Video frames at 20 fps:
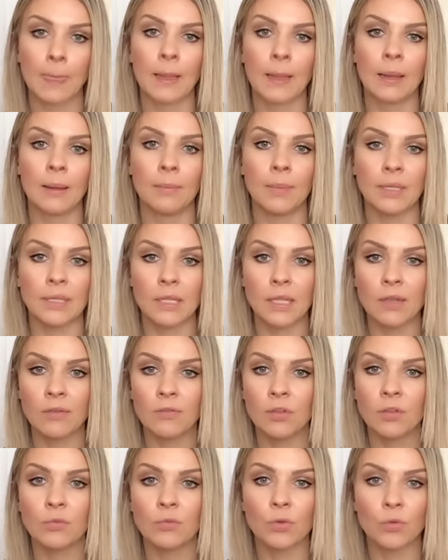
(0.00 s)
But
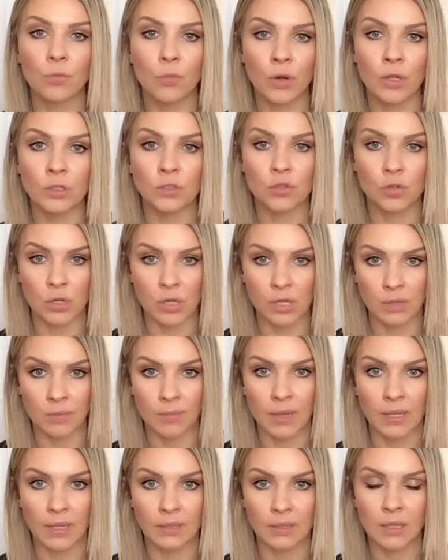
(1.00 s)
even with one
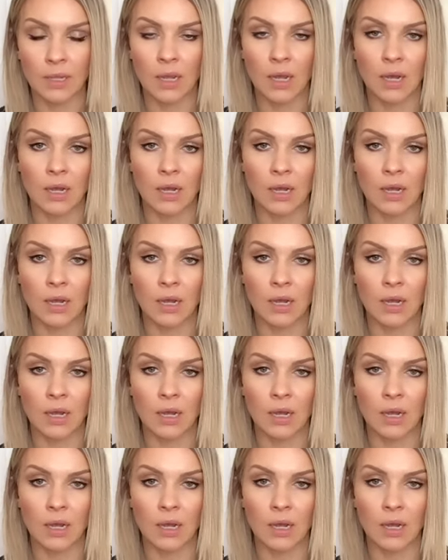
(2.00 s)
treatment,